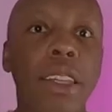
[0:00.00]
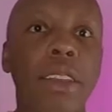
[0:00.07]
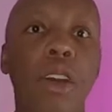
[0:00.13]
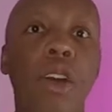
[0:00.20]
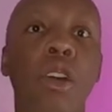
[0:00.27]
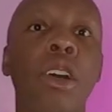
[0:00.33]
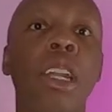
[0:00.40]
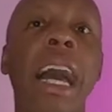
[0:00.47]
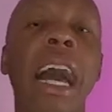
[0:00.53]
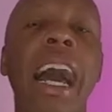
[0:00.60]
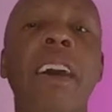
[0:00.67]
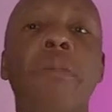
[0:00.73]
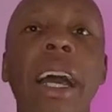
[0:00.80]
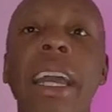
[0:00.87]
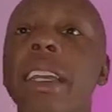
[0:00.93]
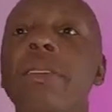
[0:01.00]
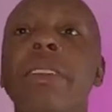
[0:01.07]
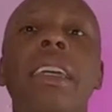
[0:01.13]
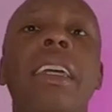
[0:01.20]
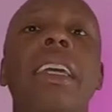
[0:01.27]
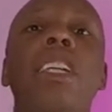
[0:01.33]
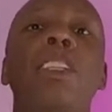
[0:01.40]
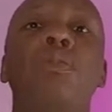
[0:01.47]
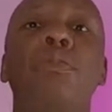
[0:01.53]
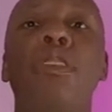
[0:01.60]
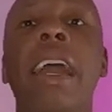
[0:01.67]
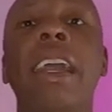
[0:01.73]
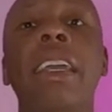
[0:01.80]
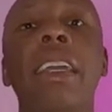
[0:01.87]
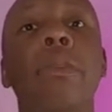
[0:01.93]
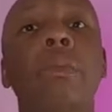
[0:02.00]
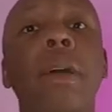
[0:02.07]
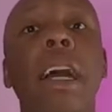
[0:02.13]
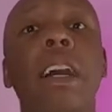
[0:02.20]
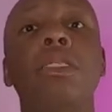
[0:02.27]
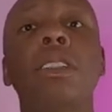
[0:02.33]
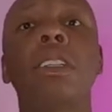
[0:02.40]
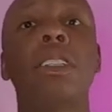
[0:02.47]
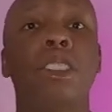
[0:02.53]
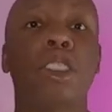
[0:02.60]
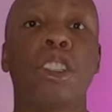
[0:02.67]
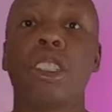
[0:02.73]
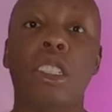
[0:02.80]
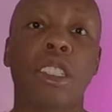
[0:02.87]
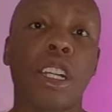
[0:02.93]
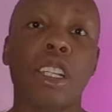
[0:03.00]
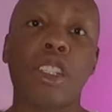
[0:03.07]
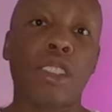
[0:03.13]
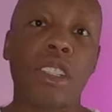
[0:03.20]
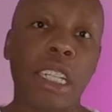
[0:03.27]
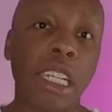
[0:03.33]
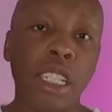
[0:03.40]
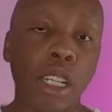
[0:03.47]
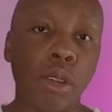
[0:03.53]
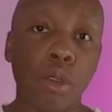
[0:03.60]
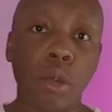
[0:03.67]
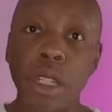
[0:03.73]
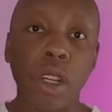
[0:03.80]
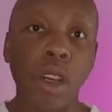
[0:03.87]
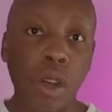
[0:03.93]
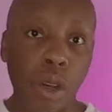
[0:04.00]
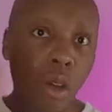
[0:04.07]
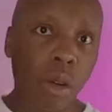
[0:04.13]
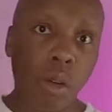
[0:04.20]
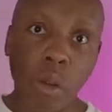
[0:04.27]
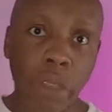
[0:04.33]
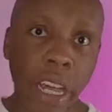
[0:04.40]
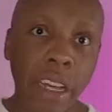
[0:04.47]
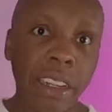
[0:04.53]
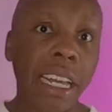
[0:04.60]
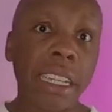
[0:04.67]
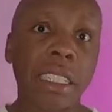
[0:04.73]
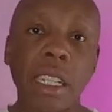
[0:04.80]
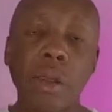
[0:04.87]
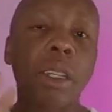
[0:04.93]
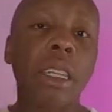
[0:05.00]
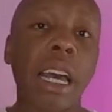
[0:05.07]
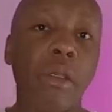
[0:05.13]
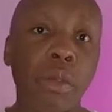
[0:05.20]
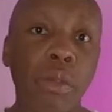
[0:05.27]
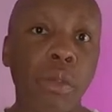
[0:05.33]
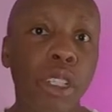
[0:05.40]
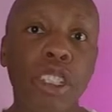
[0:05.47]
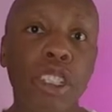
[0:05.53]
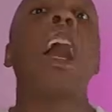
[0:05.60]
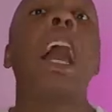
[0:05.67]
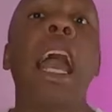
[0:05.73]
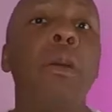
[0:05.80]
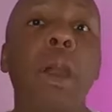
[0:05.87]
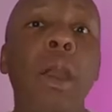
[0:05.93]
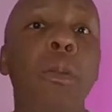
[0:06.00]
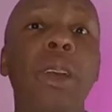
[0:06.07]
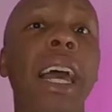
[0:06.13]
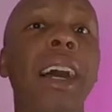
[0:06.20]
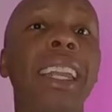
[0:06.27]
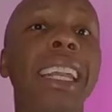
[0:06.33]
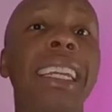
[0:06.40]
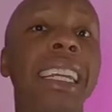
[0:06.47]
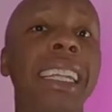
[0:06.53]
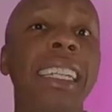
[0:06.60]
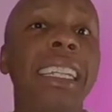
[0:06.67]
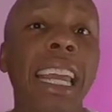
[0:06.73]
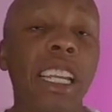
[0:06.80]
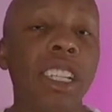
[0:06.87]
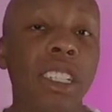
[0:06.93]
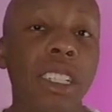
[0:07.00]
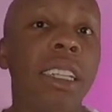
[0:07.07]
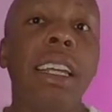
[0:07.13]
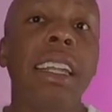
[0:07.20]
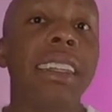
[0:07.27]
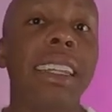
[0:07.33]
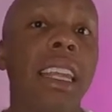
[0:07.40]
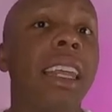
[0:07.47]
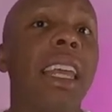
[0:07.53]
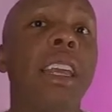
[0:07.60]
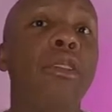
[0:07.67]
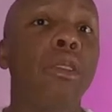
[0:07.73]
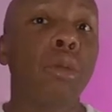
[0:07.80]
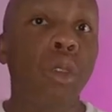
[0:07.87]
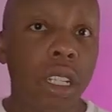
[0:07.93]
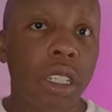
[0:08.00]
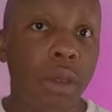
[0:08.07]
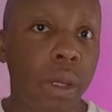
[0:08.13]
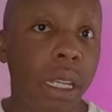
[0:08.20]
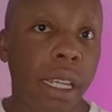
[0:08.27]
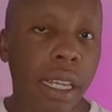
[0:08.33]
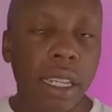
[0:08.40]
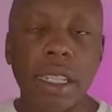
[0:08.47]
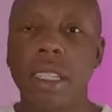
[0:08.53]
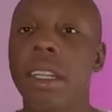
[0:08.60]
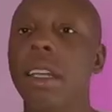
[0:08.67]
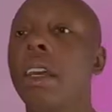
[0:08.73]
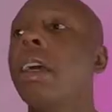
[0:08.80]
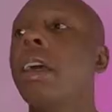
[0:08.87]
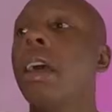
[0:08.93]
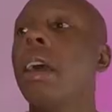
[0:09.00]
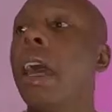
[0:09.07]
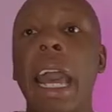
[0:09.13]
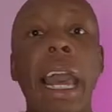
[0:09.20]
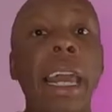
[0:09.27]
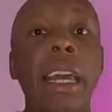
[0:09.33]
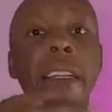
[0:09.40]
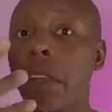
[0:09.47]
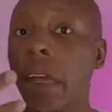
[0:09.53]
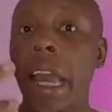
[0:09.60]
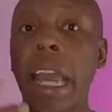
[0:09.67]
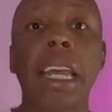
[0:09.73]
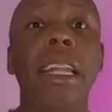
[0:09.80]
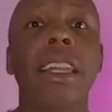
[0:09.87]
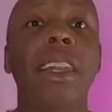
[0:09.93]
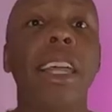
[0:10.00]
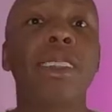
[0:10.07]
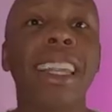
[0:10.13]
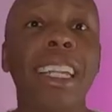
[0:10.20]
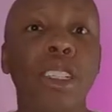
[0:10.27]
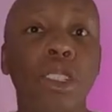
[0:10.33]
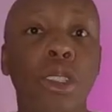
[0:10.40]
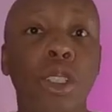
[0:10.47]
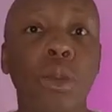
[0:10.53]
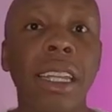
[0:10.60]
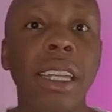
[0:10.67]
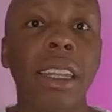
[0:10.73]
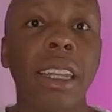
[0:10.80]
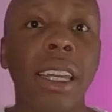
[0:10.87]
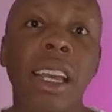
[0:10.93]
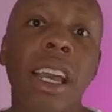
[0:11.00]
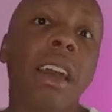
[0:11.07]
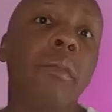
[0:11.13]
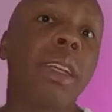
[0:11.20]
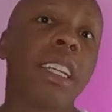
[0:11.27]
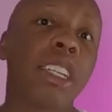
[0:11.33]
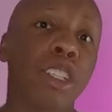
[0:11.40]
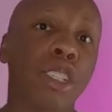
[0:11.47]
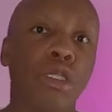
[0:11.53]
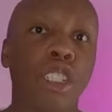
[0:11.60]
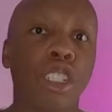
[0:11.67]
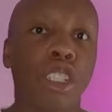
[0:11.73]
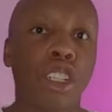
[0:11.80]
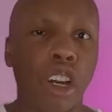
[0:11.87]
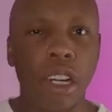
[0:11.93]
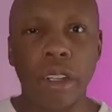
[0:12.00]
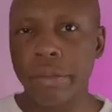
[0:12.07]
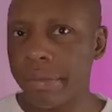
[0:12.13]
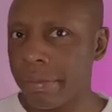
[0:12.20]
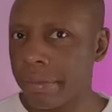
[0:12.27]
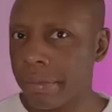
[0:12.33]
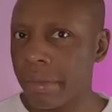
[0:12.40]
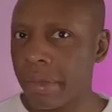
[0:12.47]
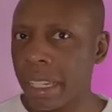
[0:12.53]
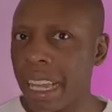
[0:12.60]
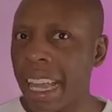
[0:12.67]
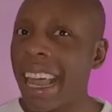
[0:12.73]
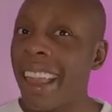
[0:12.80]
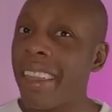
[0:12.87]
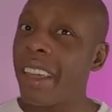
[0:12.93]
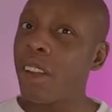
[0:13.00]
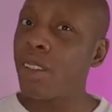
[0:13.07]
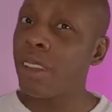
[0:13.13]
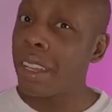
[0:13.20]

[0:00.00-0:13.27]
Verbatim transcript: on a hot mic is bragging about just kissing women without asking, without permission, and, and without any indication that they even want to be kissed. And hey, they'll let you do anything because you're a star. They'll